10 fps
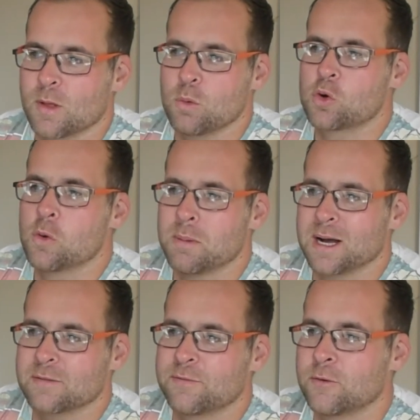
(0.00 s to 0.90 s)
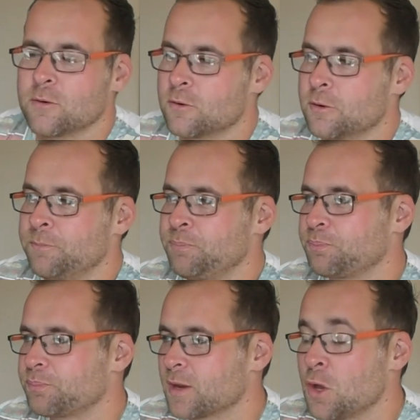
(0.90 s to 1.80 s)
we'll come back for
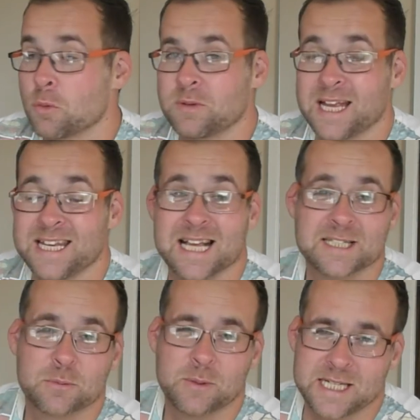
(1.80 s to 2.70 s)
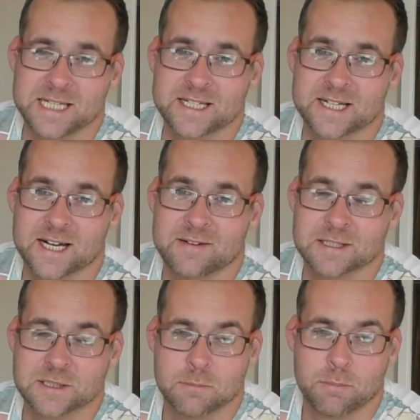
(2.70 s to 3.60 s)
an update next week.
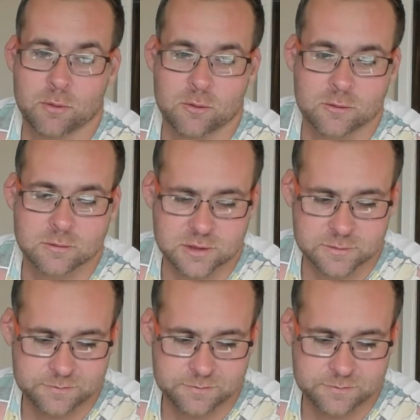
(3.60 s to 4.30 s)
I've actually bought